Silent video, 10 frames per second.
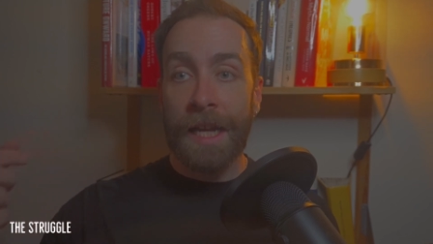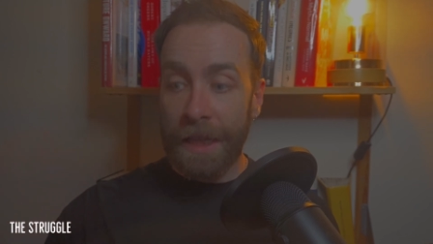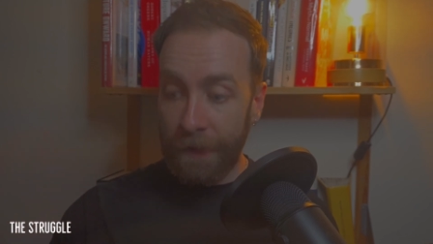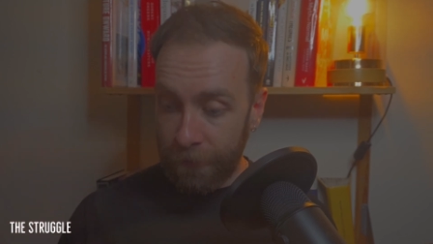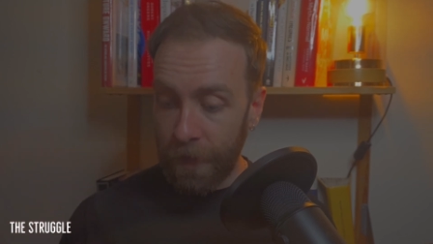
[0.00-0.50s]

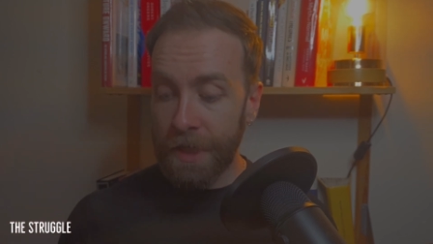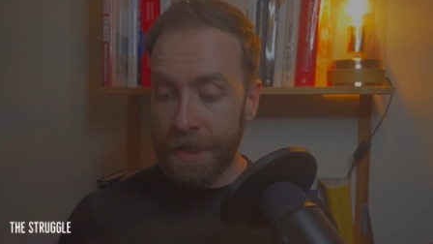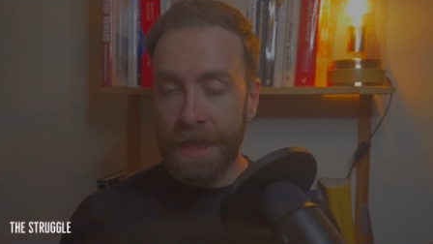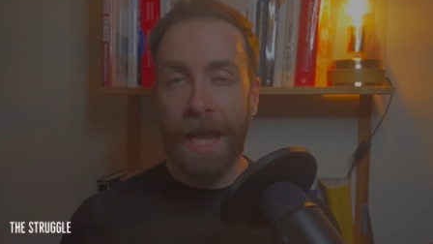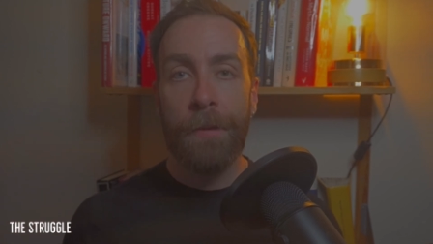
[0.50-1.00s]
the first
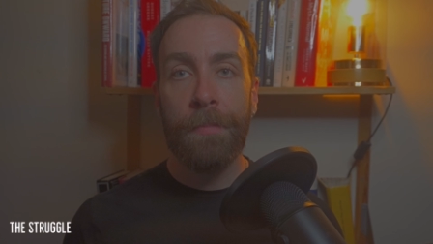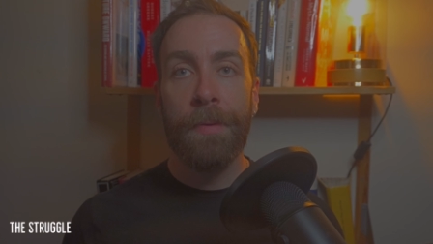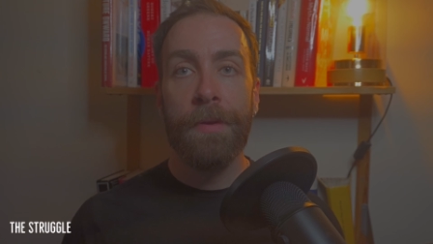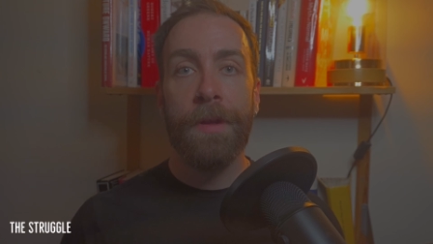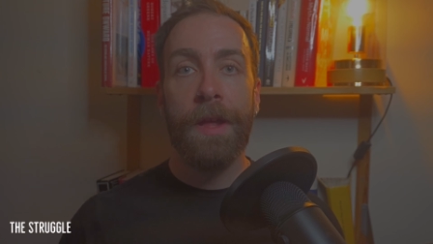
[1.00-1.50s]
step
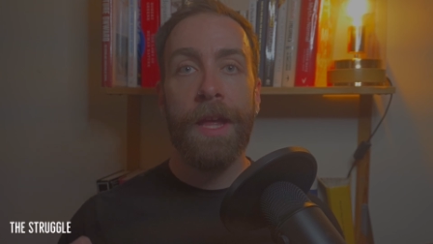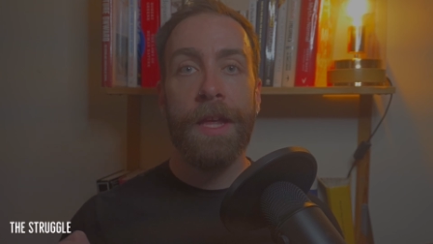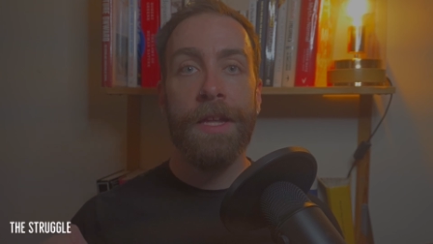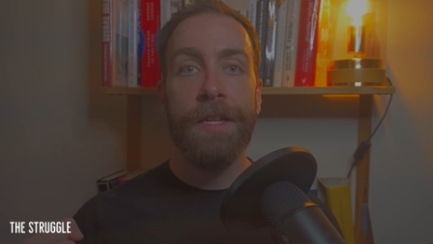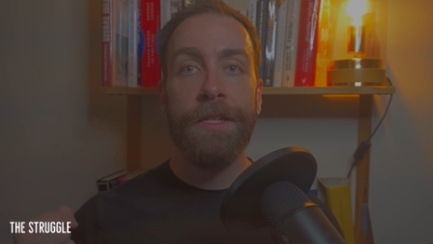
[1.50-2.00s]

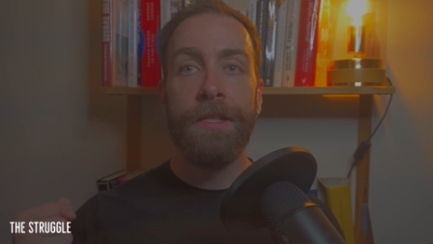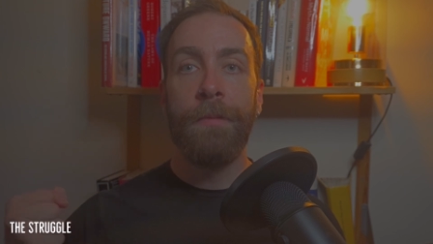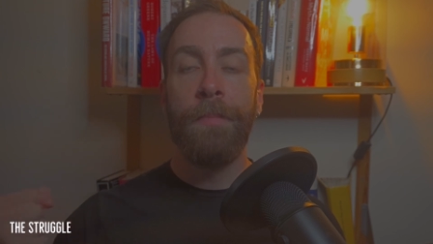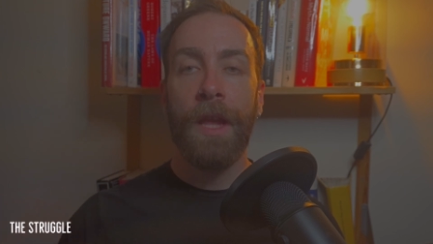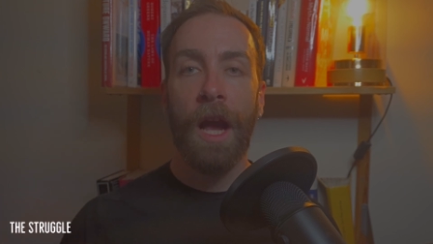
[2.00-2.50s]
is
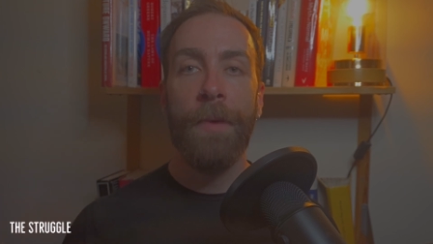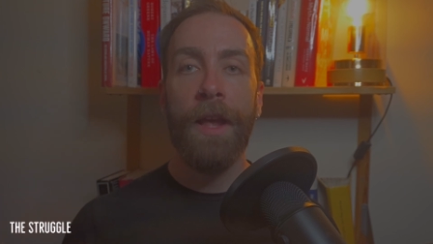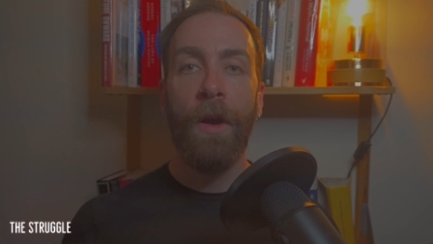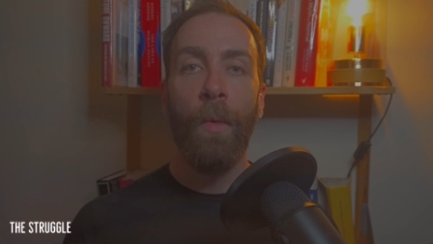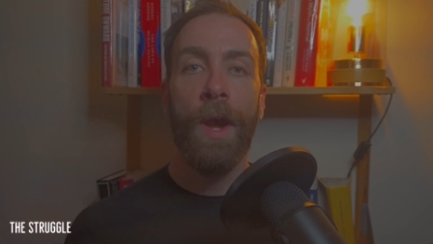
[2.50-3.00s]
becoming
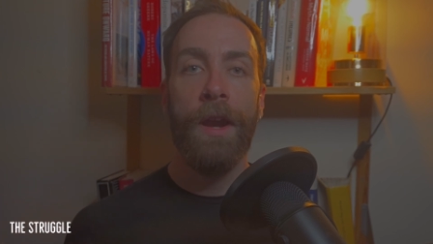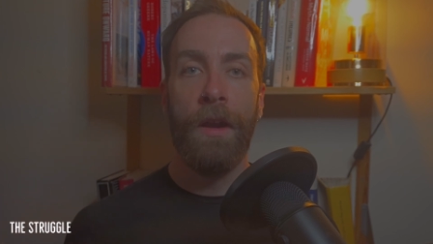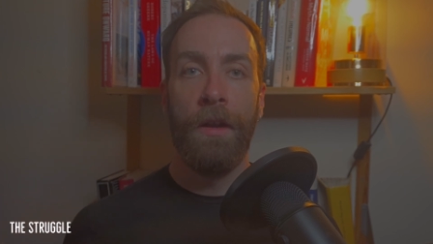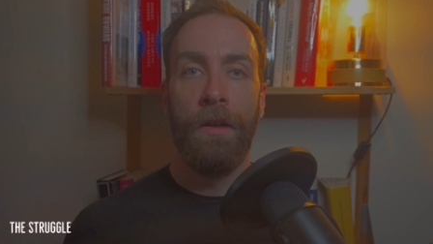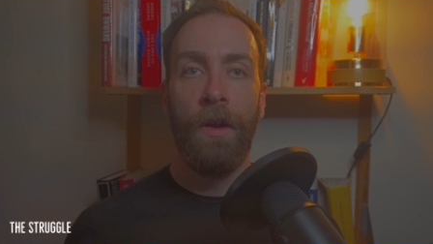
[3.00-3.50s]

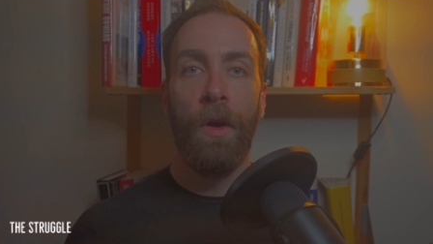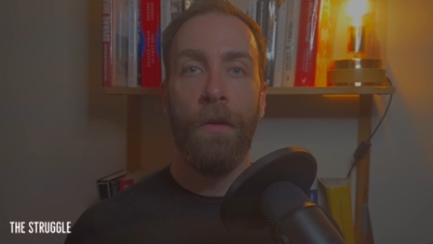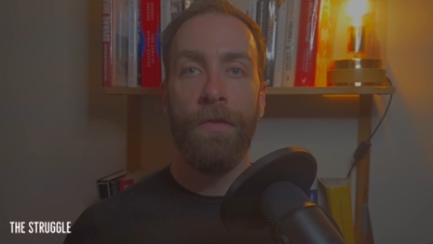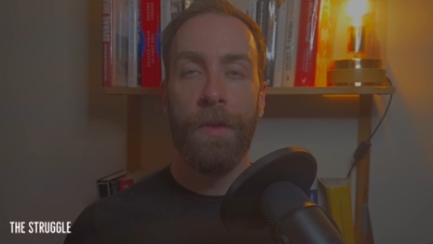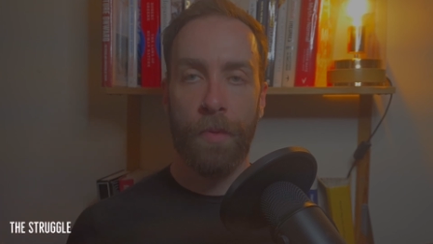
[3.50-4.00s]
aware
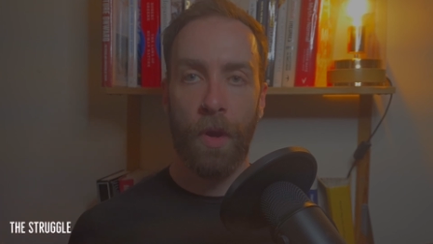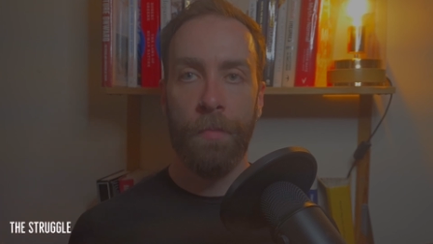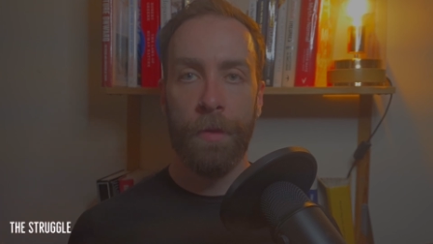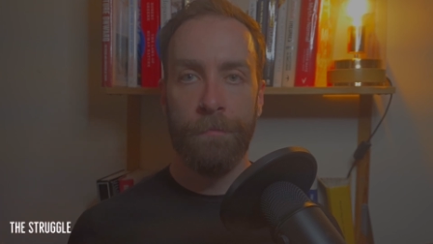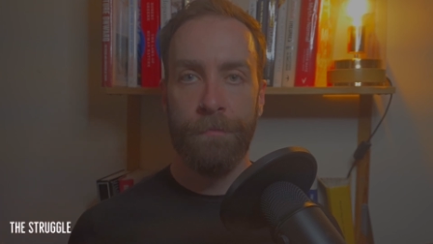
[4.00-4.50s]
of the
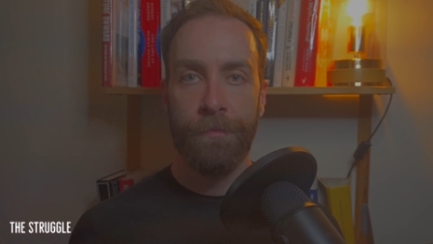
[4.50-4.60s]
problem.